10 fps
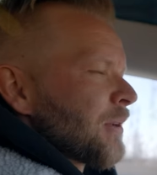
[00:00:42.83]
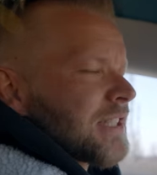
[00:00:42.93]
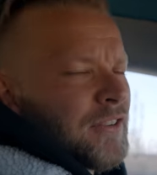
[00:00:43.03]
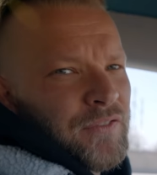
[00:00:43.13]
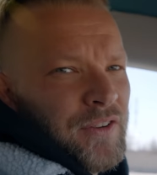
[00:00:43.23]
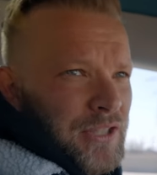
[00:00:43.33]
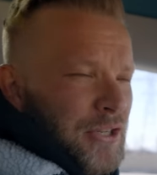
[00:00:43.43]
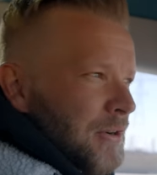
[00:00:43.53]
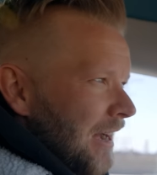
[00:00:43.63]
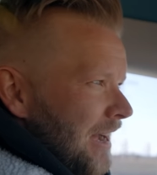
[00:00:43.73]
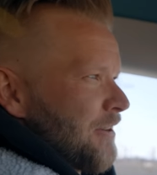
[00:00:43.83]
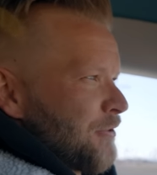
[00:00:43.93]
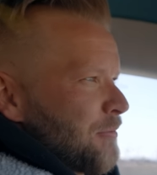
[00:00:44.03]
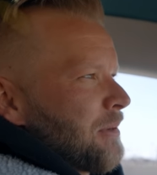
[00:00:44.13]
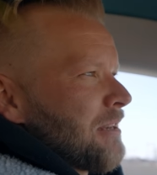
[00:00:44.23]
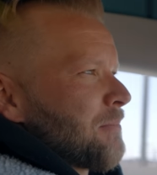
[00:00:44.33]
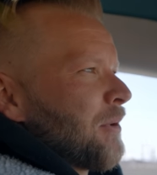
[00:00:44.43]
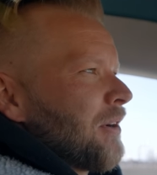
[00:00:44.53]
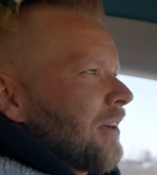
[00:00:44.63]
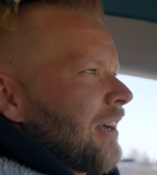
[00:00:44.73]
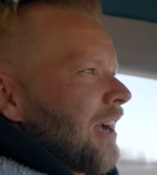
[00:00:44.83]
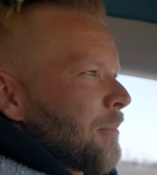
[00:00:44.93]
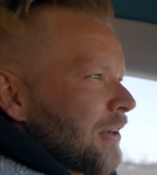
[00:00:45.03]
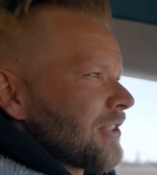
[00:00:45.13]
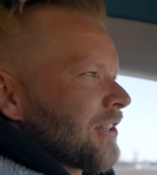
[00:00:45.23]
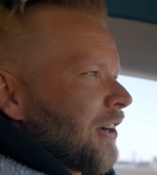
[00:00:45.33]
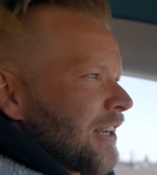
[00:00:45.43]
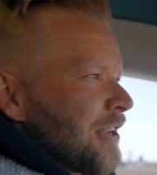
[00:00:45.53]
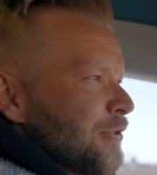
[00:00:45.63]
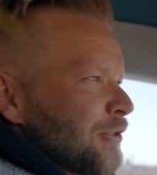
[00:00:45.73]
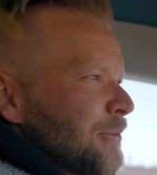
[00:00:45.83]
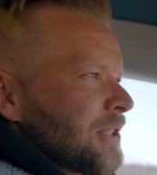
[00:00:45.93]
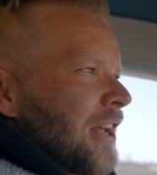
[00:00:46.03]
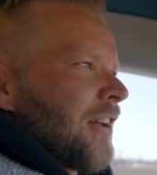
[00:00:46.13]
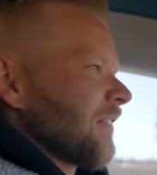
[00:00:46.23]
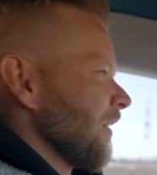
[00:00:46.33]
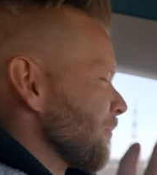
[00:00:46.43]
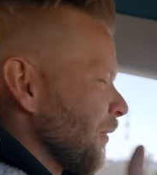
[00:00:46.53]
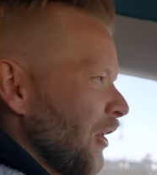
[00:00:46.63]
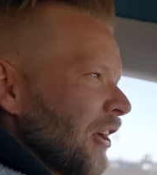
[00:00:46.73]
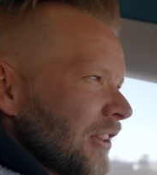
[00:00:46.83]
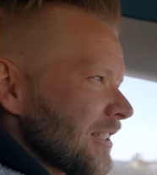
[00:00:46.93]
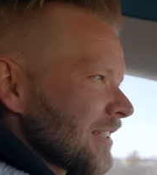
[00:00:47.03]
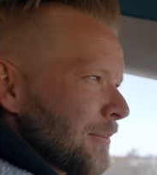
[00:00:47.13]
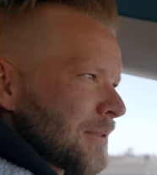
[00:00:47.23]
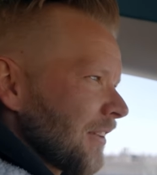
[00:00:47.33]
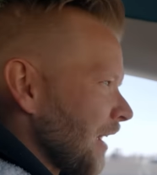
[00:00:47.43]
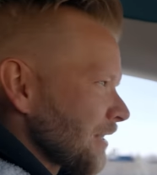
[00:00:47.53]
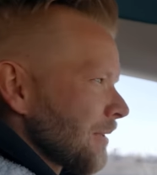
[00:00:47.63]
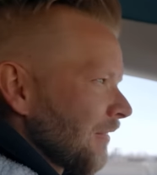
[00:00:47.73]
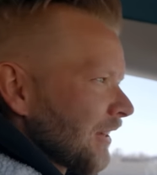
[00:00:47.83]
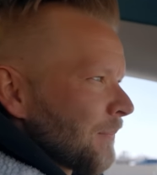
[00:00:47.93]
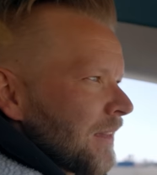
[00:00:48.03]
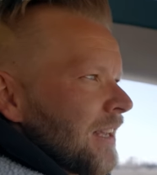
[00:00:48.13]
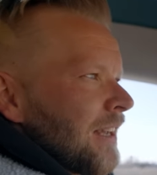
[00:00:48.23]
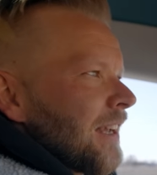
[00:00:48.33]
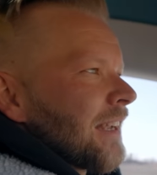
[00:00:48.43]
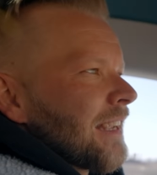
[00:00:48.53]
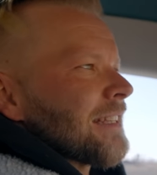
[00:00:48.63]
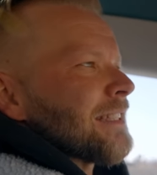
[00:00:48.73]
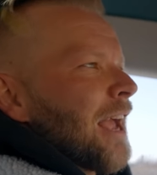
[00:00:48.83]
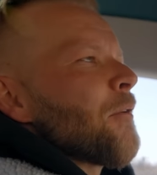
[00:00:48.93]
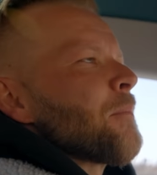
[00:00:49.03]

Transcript: want to say 50 to 100 people about starting a YouTube channel. I've given them all these tips. They've asked me everything. Guess how